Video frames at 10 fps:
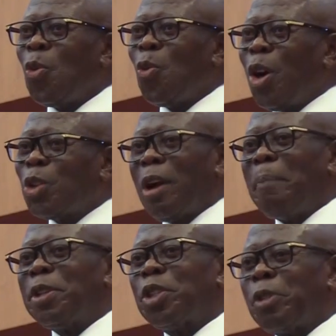once you
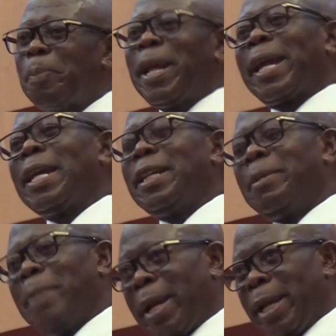have been stripped naked in
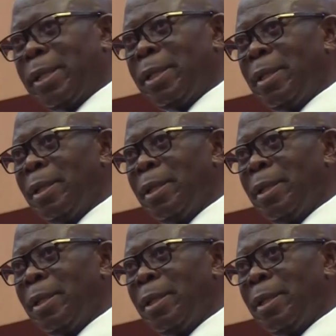the market,